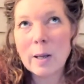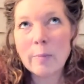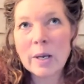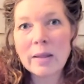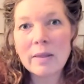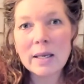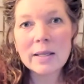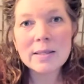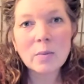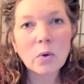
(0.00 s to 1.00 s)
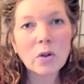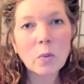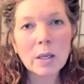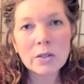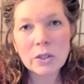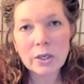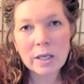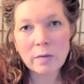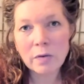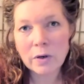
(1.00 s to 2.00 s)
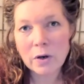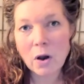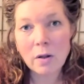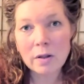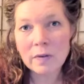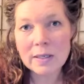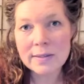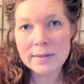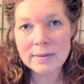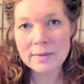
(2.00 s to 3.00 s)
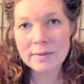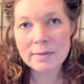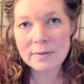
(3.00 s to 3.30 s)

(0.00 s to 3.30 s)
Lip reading: But I think it's a worthwhile journey for all of us